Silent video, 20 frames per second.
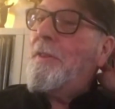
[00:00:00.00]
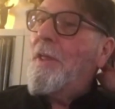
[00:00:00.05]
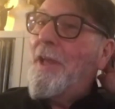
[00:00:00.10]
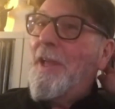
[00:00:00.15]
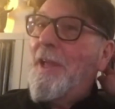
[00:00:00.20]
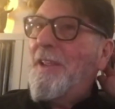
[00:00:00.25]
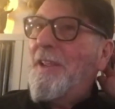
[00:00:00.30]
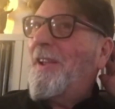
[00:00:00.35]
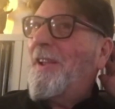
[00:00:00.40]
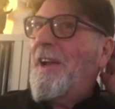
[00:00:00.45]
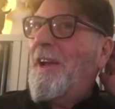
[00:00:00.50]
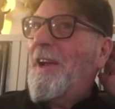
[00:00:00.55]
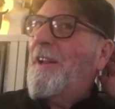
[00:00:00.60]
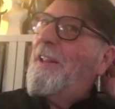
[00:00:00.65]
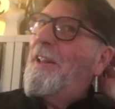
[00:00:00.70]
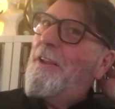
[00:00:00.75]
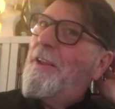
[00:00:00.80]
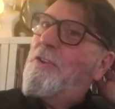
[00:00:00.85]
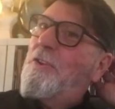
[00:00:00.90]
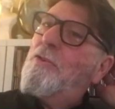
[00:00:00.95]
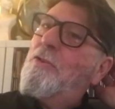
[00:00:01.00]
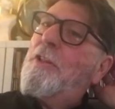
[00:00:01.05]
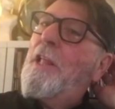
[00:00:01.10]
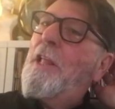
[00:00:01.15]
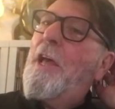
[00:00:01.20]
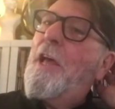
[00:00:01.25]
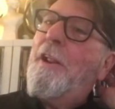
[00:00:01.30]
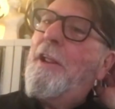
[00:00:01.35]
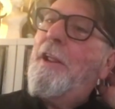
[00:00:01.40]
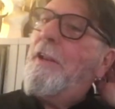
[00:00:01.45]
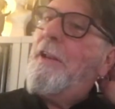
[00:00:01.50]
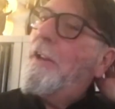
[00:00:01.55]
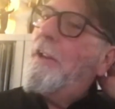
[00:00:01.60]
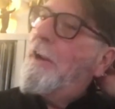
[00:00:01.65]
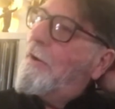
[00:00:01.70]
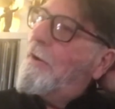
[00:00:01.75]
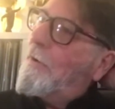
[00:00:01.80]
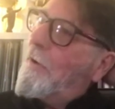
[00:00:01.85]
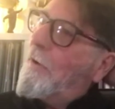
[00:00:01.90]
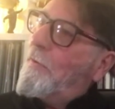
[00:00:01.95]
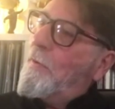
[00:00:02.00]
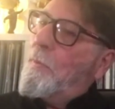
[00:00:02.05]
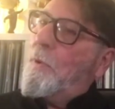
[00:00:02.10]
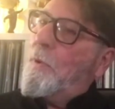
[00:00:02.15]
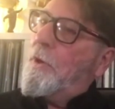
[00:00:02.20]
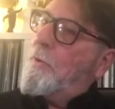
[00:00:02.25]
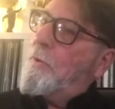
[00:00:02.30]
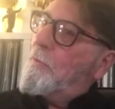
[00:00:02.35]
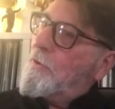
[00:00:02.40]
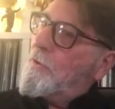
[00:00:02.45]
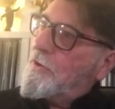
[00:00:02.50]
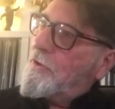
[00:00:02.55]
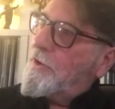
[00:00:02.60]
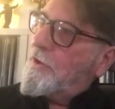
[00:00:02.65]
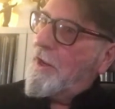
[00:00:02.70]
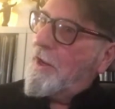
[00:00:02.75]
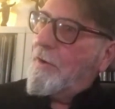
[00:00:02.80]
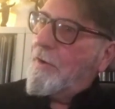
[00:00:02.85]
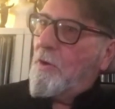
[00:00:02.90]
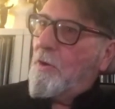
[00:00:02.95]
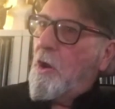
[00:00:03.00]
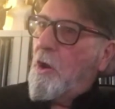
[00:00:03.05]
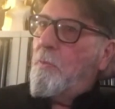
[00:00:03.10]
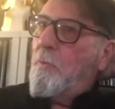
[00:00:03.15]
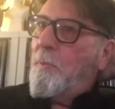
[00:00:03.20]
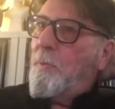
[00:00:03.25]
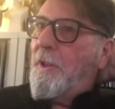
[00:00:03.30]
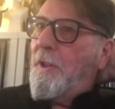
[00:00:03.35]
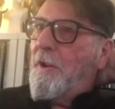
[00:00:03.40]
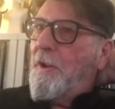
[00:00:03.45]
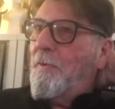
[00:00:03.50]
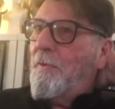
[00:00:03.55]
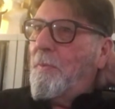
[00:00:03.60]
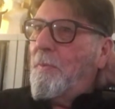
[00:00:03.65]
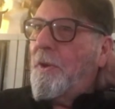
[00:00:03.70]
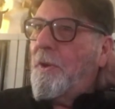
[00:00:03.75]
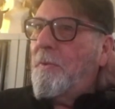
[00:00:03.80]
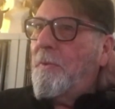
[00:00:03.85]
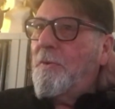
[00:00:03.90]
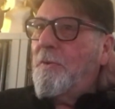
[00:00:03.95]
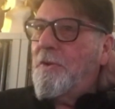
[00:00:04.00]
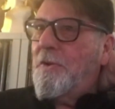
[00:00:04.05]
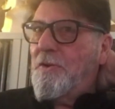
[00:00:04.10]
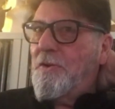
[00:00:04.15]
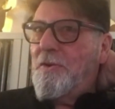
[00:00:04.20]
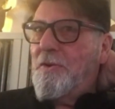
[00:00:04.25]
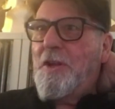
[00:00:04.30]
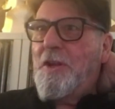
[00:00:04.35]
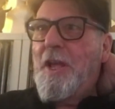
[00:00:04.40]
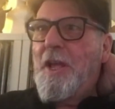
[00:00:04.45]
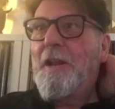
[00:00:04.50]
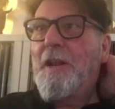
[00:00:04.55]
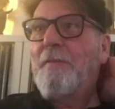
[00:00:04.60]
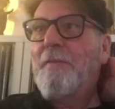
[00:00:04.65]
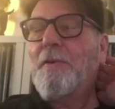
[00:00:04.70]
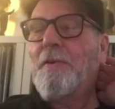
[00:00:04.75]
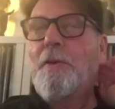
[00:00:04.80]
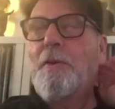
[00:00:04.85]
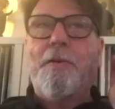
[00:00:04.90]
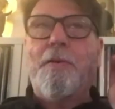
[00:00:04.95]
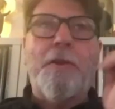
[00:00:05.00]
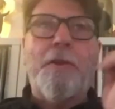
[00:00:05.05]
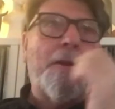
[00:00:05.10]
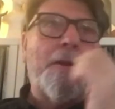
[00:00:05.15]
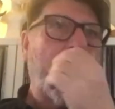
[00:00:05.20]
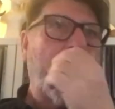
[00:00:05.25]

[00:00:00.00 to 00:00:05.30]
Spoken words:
there, you kind of like just let in, everybody was, copy and everybody would just get in for nothing